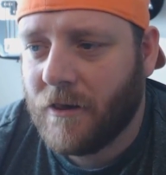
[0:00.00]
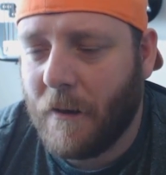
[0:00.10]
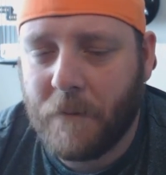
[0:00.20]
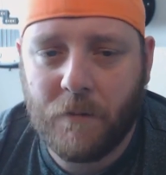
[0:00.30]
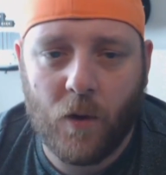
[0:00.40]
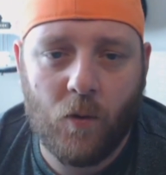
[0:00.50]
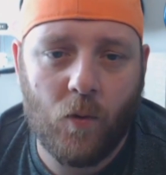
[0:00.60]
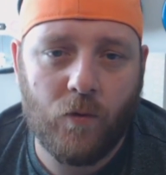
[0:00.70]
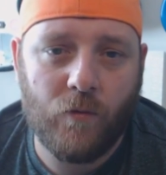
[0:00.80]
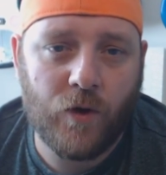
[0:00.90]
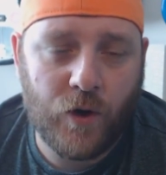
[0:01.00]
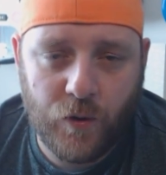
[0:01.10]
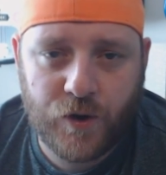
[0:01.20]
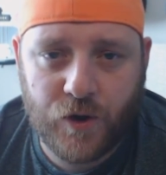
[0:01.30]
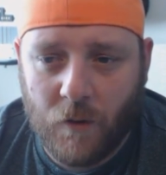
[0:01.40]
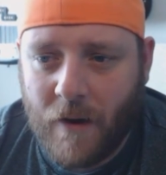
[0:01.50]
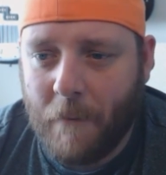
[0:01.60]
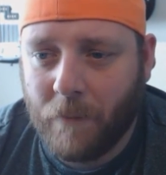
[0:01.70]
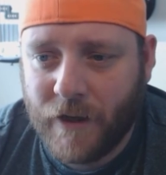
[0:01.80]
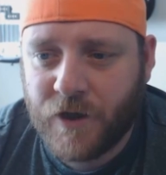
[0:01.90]
that people used your map
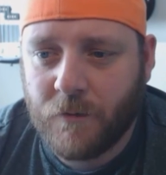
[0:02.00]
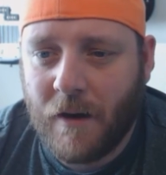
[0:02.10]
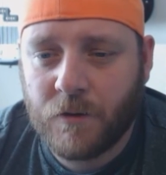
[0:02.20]
and played your map